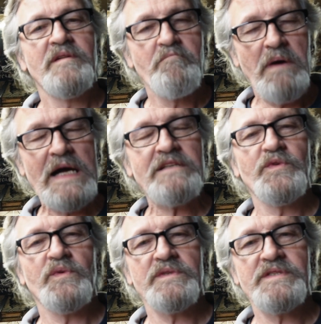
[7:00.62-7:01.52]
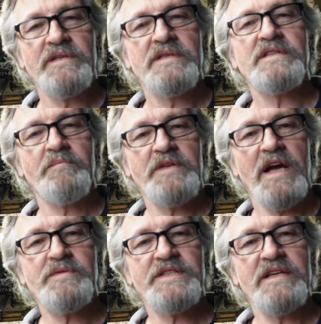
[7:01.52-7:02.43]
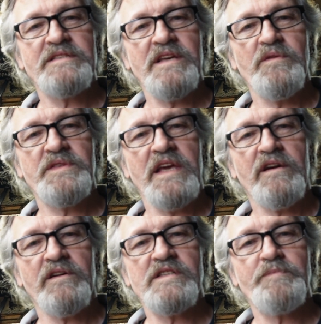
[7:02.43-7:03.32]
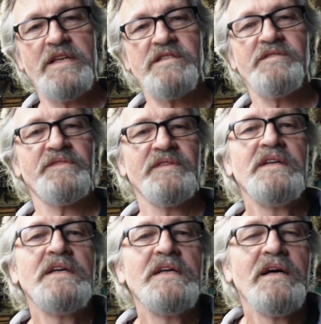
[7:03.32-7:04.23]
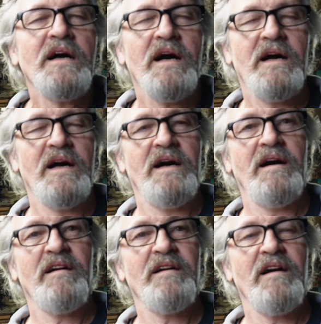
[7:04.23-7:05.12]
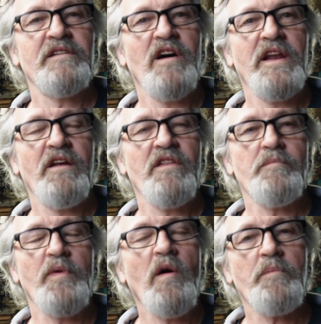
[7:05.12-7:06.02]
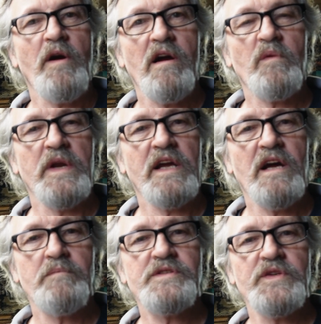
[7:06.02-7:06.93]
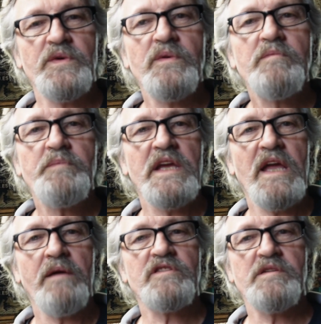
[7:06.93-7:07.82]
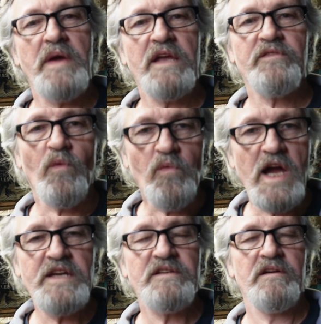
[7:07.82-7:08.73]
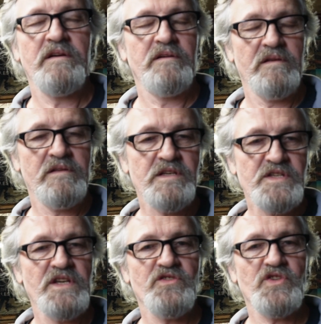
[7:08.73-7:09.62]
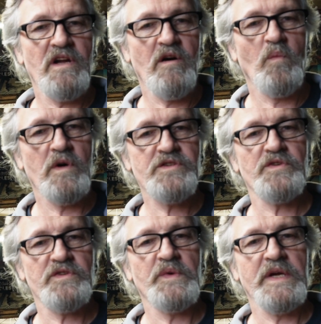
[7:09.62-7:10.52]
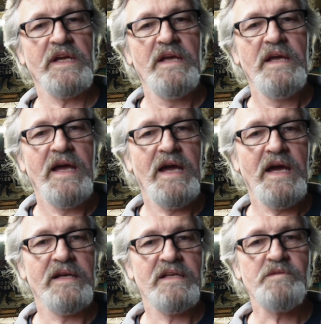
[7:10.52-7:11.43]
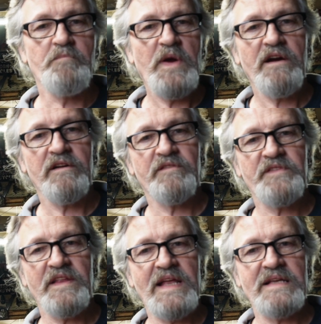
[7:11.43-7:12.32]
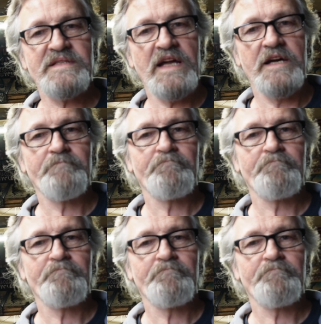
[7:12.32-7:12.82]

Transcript: buy tools. Sometimes things that you think are expensive are not out of the ballpark when it comes to being able to make the right decision on what you're doing. And it's imperative that that's done.